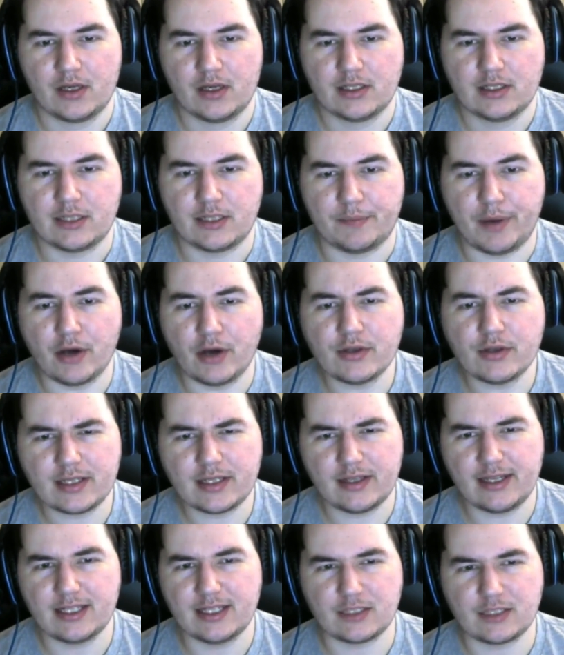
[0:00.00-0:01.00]

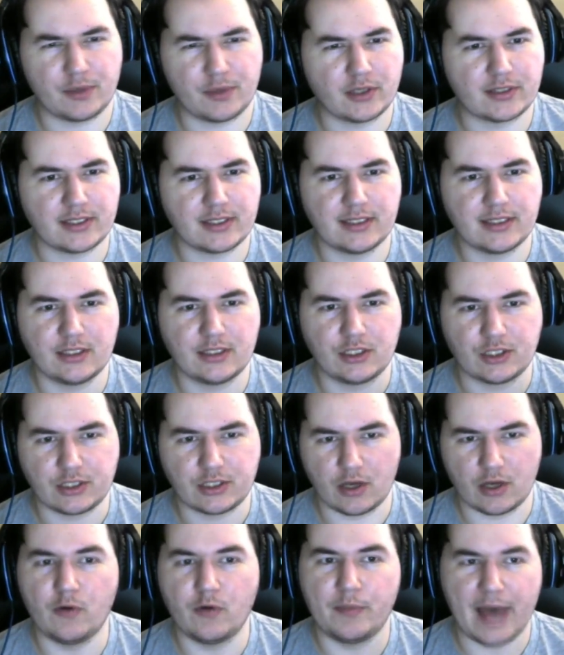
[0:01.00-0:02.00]
supposedly this person's
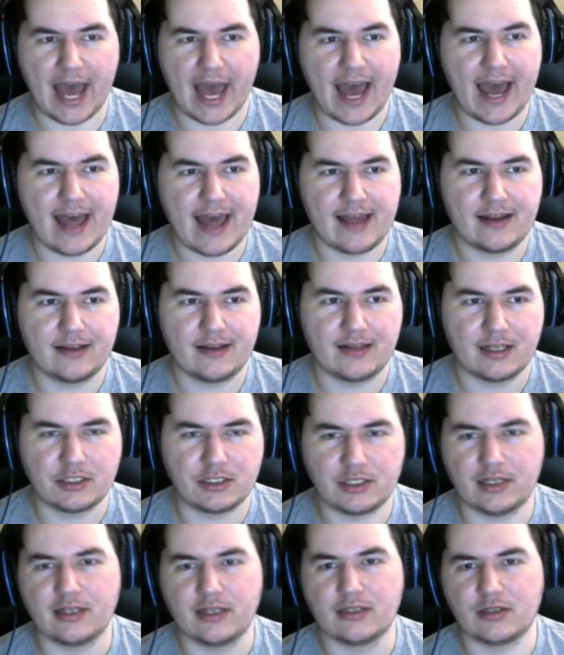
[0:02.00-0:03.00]
so bad that
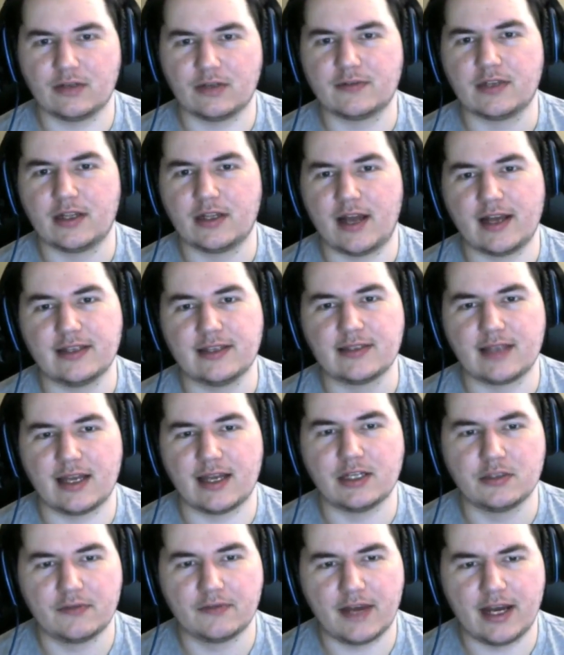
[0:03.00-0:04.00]
she deserves a 9th
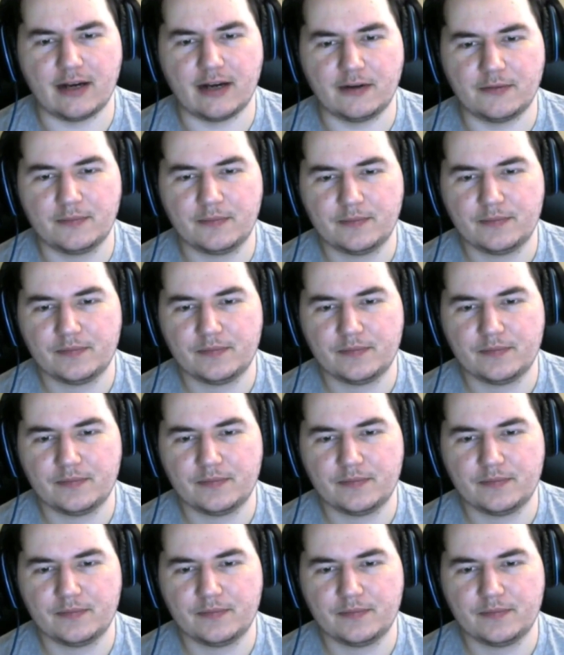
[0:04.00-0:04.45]
stage of hell.